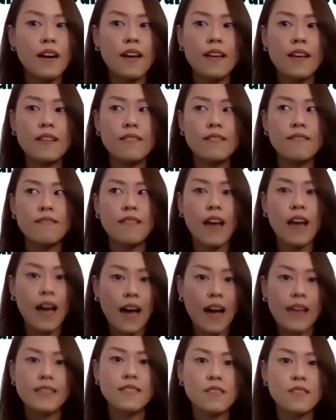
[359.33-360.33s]
in
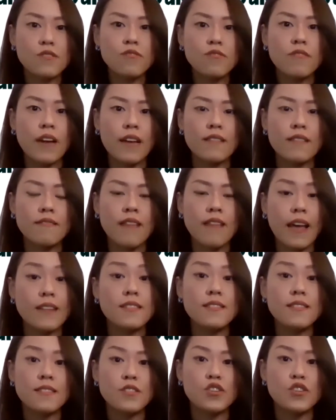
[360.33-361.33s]
ICU and
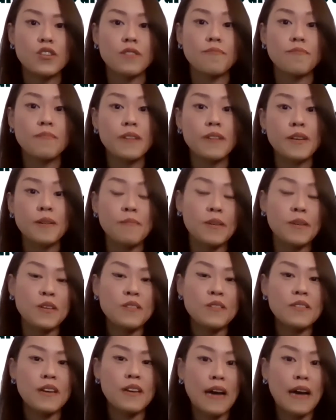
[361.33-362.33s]
anesthesia
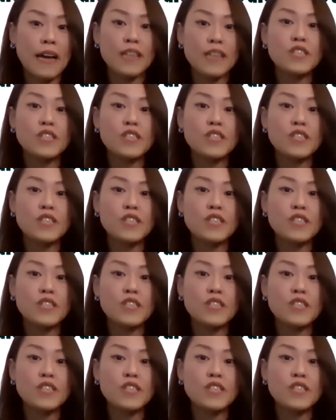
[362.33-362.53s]
because I